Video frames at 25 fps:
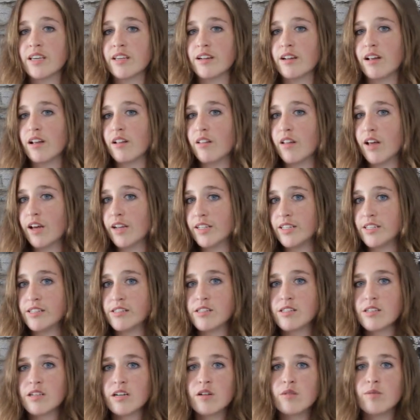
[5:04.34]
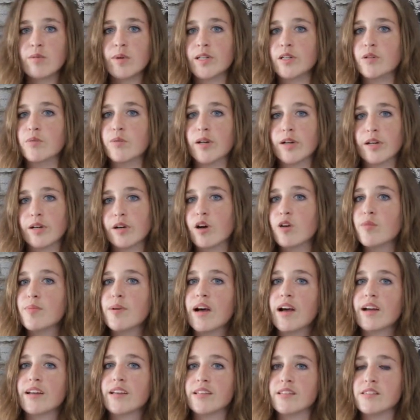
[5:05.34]
it a lot easier when you want to go
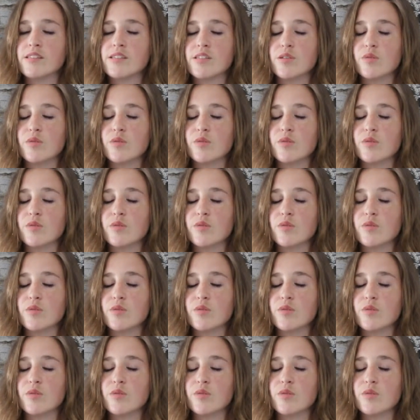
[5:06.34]
back and